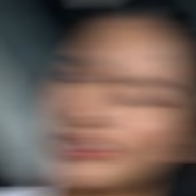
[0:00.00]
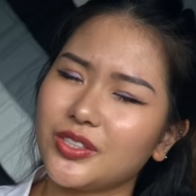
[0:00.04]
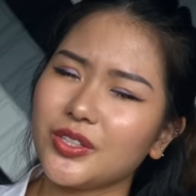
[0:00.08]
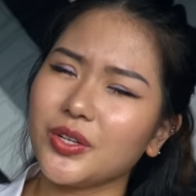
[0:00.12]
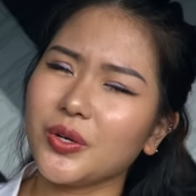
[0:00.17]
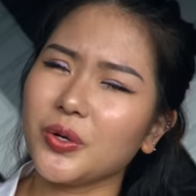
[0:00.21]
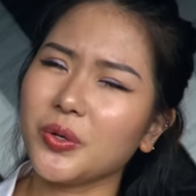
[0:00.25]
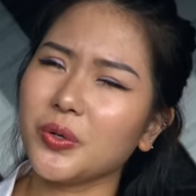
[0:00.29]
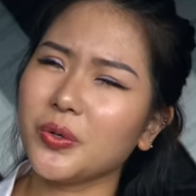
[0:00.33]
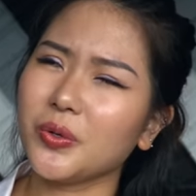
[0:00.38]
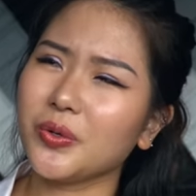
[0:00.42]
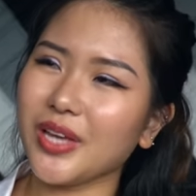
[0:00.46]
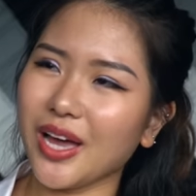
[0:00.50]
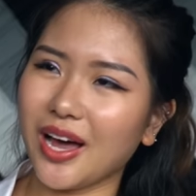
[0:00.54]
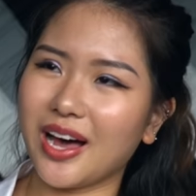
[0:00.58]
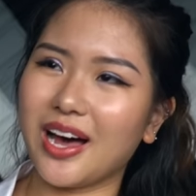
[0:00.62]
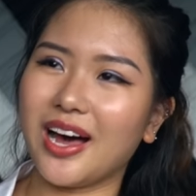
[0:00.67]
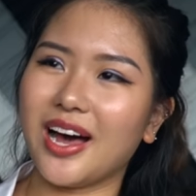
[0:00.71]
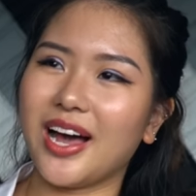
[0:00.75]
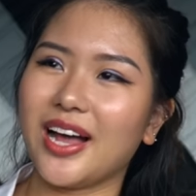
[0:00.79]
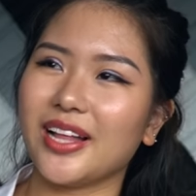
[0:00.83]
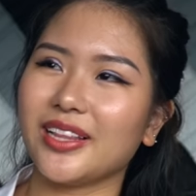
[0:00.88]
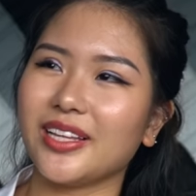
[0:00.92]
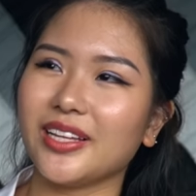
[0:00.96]
so
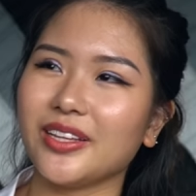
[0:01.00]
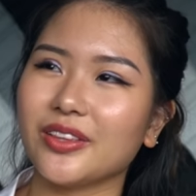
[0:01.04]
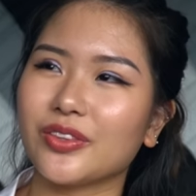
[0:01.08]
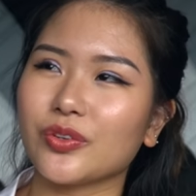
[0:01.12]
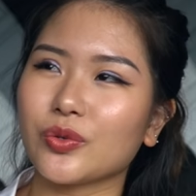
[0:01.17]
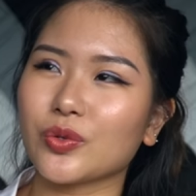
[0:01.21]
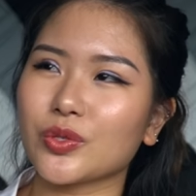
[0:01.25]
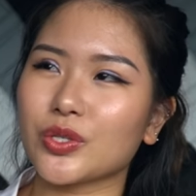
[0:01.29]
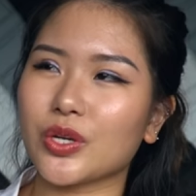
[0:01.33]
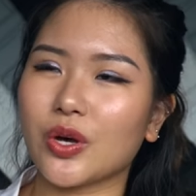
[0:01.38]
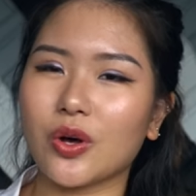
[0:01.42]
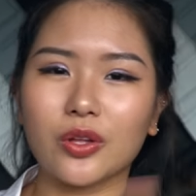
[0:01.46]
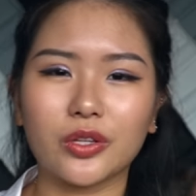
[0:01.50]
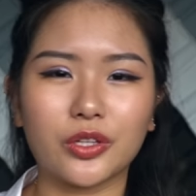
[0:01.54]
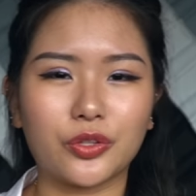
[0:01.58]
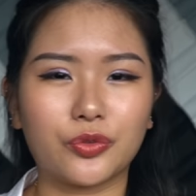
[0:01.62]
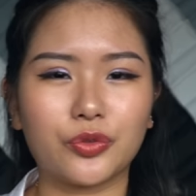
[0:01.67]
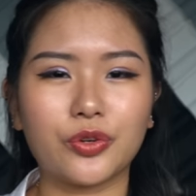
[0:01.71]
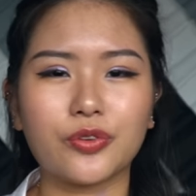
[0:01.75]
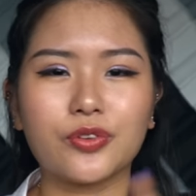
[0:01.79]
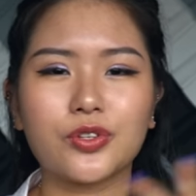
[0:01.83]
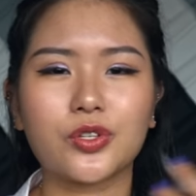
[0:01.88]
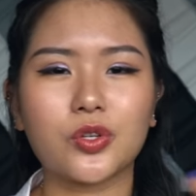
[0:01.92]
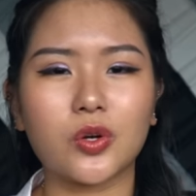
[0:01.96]
yeah, I think those are all the
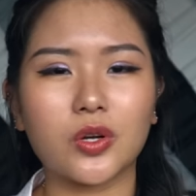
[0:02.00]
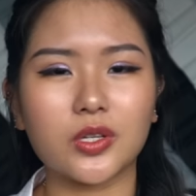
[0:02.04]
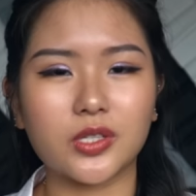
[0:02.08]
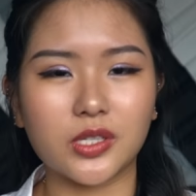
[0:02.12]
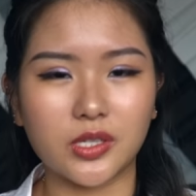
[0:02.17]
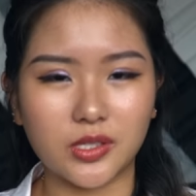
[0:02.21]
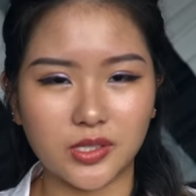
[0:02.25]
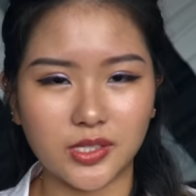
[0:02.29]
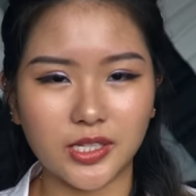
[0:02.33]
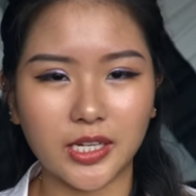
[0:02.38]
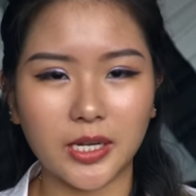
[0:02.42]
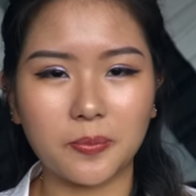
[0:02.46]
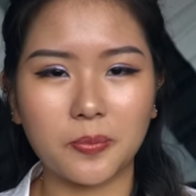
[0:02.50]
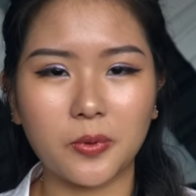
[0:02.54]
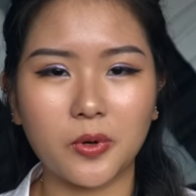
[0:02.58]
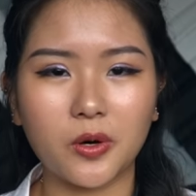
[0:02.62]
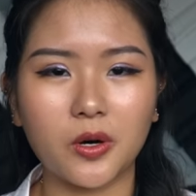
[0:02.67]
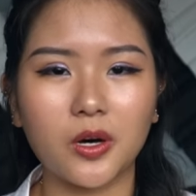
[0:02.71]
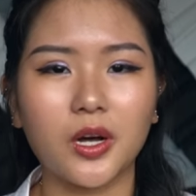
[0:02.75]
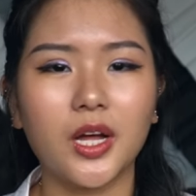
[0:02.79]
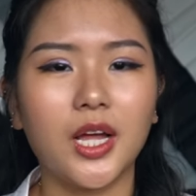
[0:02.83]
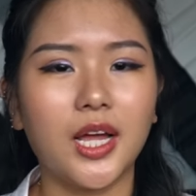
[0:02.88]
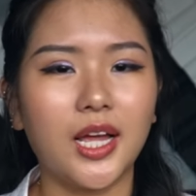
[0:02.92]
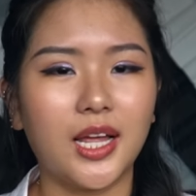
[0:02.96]
thrift stores in
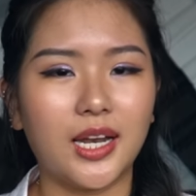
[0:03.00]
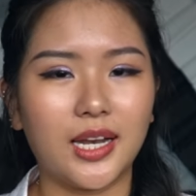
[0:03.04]
Singapore.